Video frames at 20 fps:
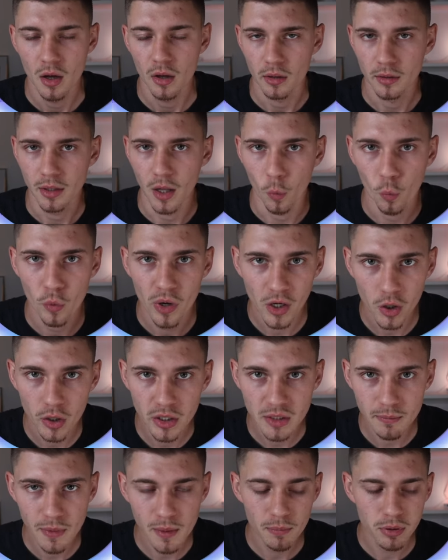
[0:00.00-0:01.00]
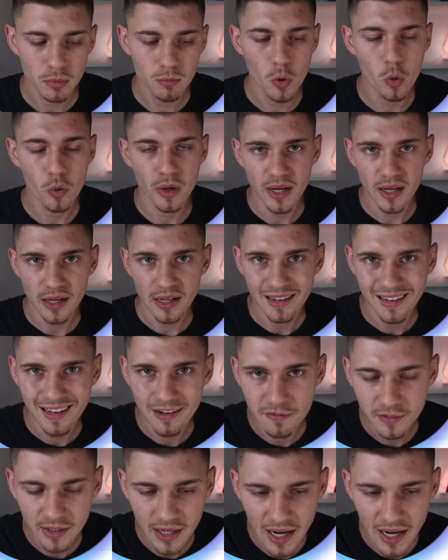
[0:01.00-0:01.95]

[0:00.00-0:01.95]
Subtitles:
Now we are going to be promoting gift